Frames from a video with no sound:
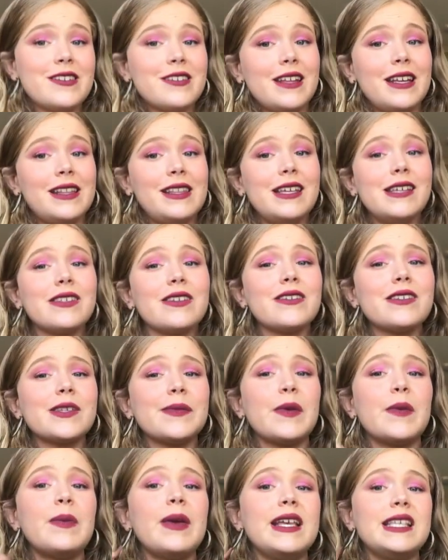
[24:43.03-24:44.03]
Like these are
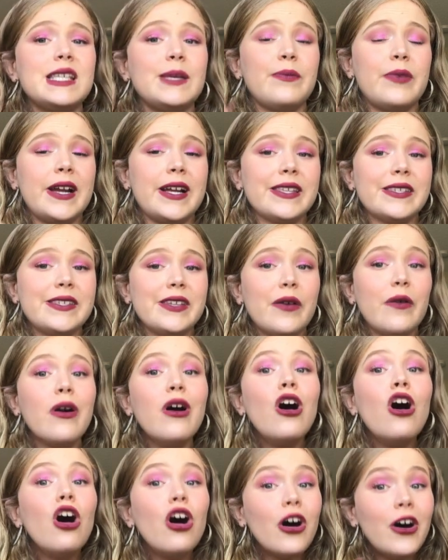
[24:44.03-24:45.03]
some amazing brands. So
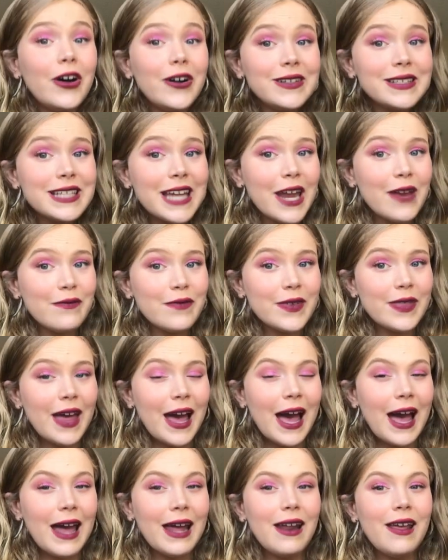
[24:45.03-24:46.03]
hold tight for
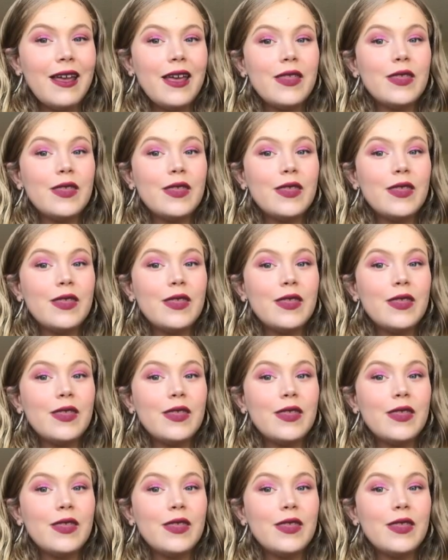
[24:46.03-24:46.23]
that.